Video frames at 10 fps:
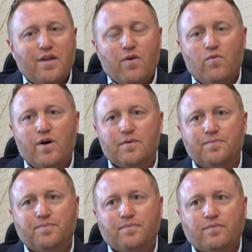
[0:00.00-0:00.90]
day
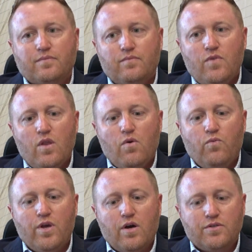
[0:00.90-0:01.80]
one.
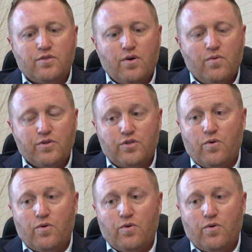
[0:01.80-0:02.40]
We also,